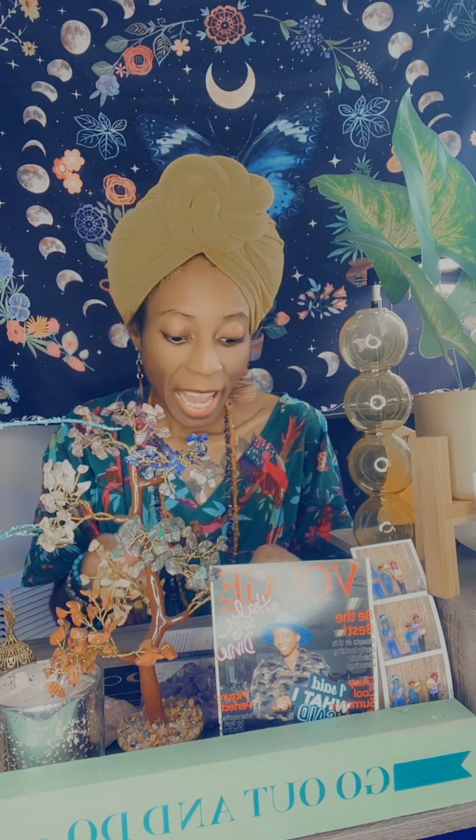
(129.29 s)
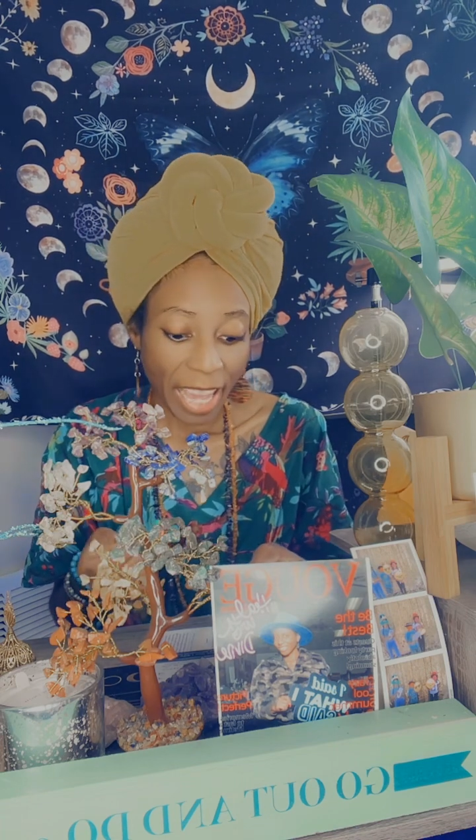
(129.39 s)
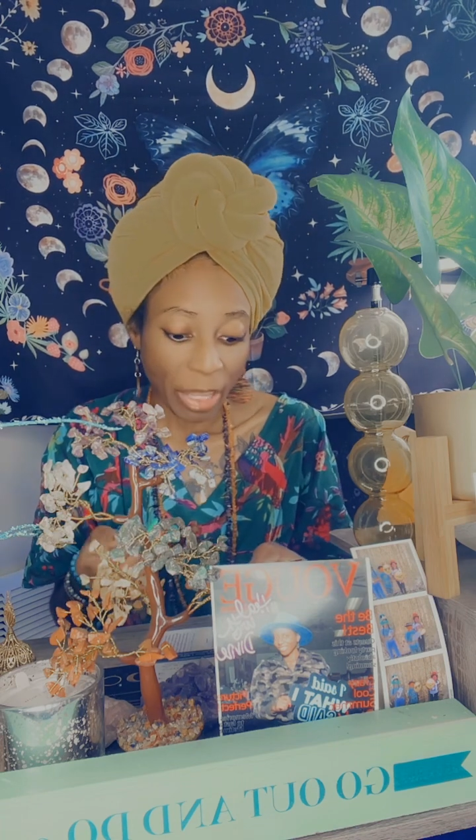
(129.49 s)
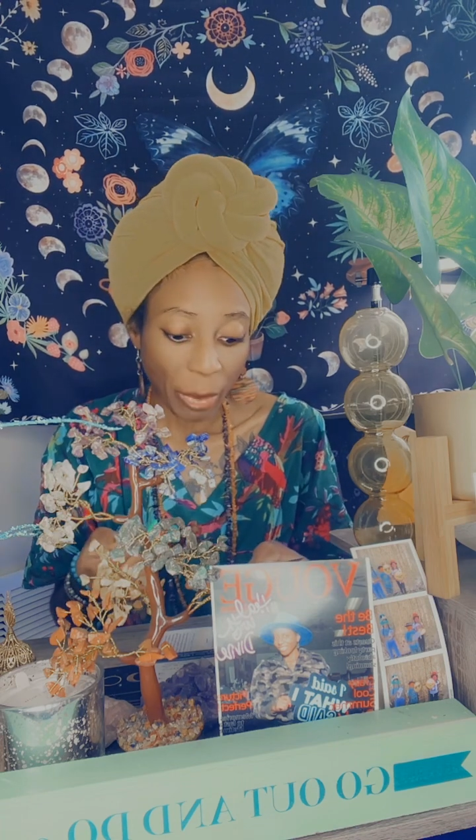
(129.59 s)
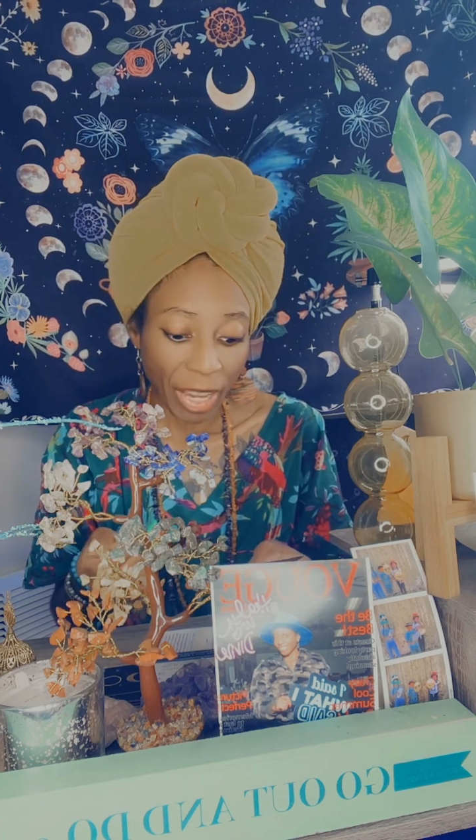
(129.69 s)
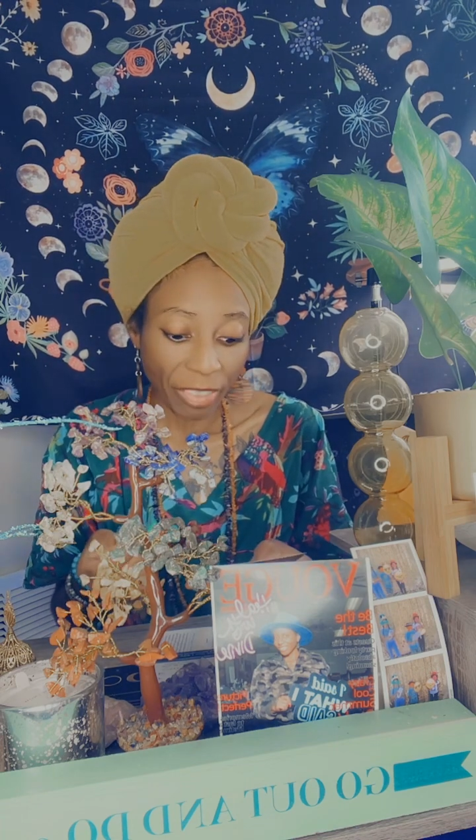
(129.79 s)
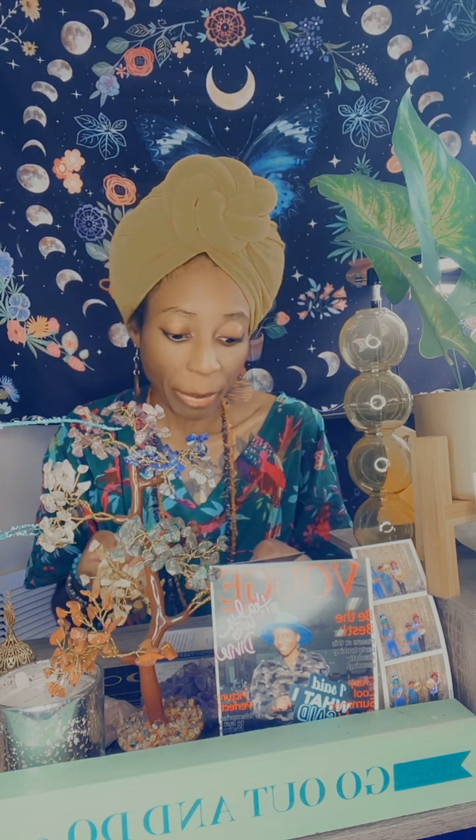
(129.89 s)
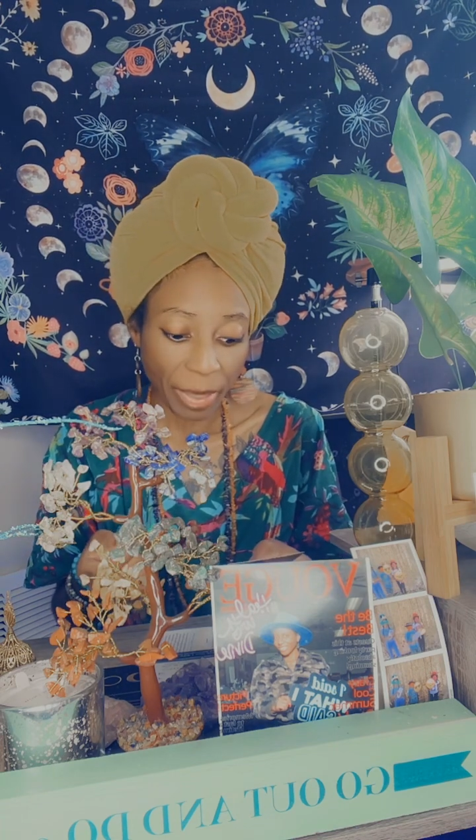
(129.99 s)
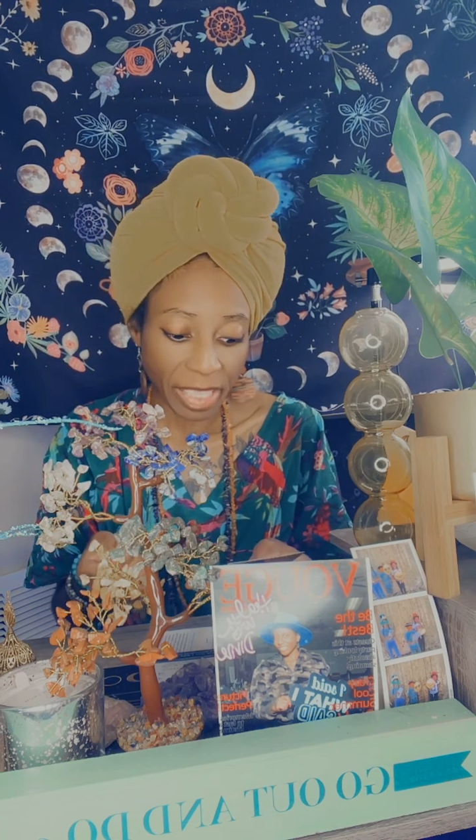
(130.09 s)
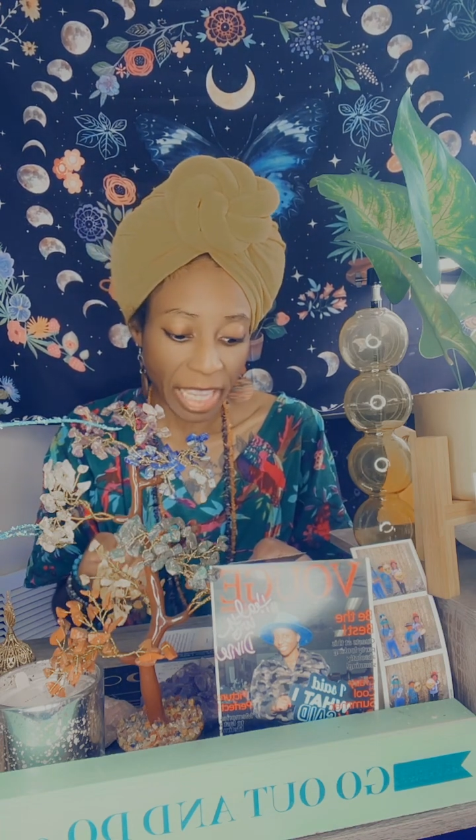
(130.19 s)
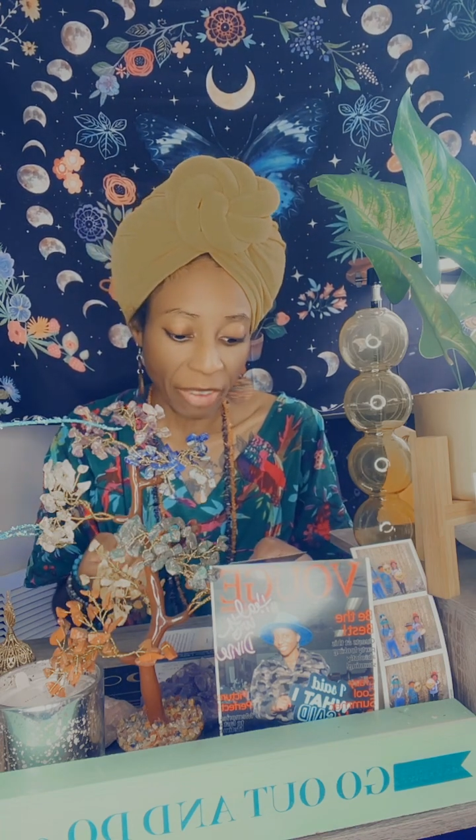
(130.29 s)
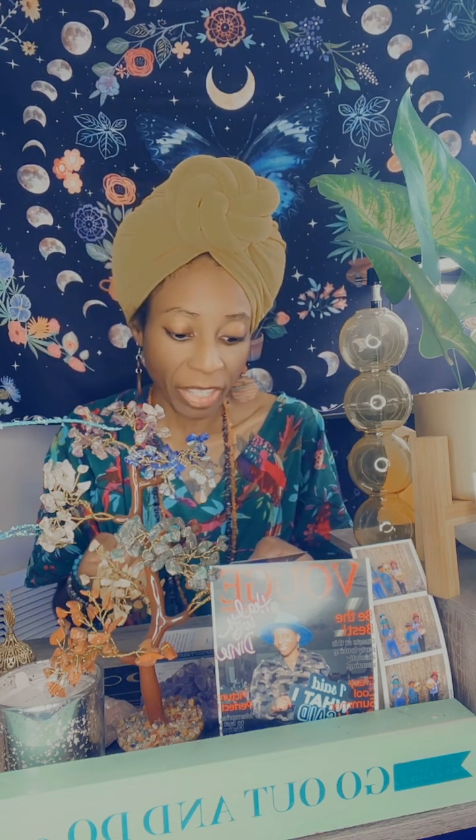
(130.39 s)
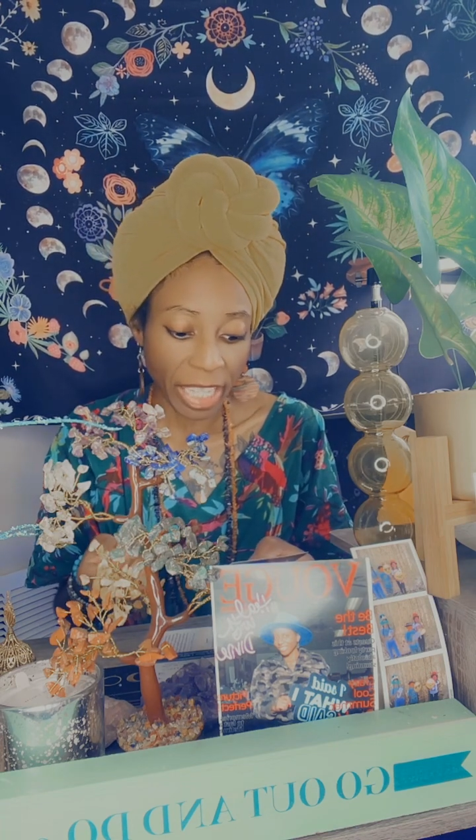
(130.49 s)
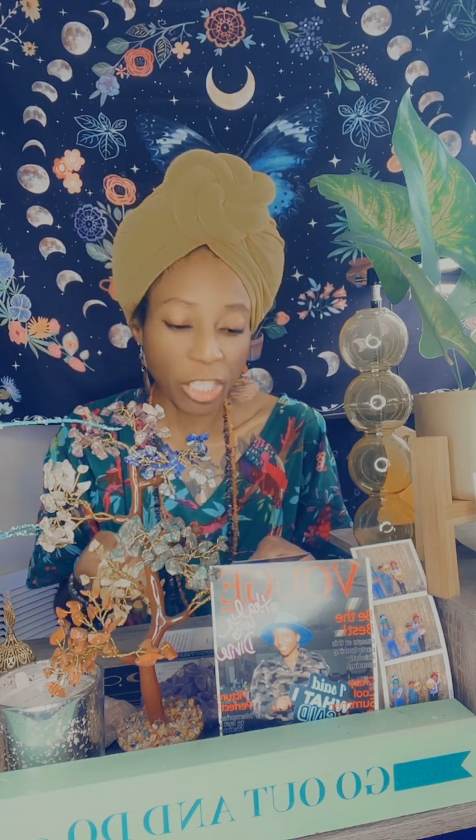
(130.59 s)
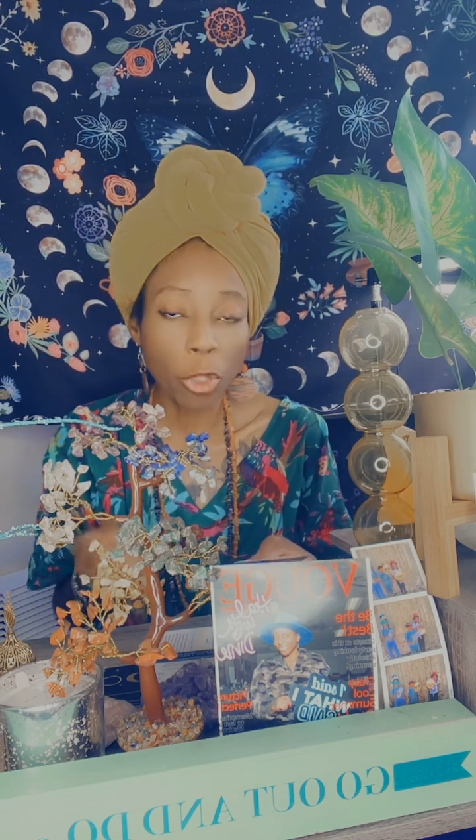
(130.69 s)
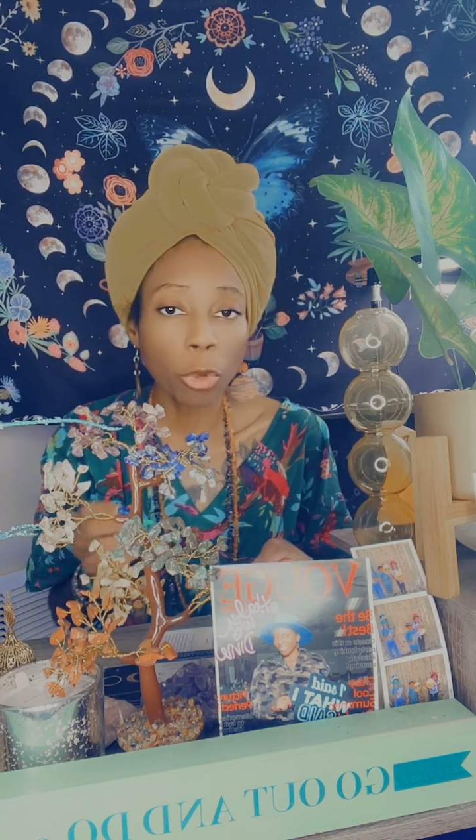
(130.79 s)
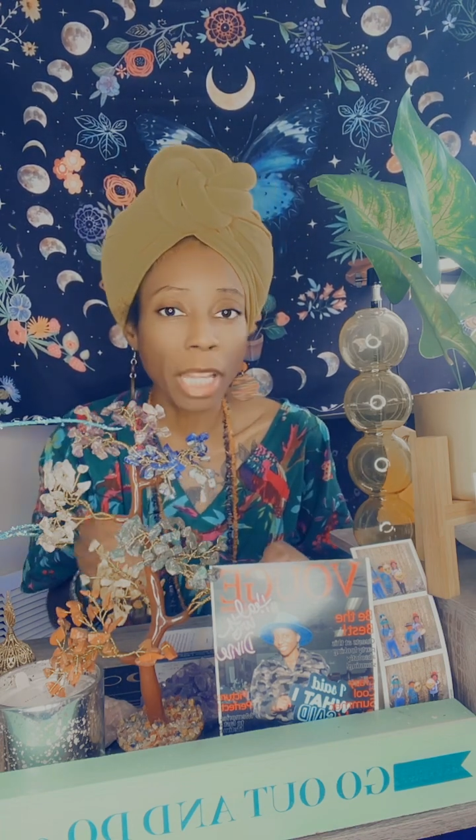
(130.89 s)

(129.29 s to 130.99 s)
And then we have number seven is to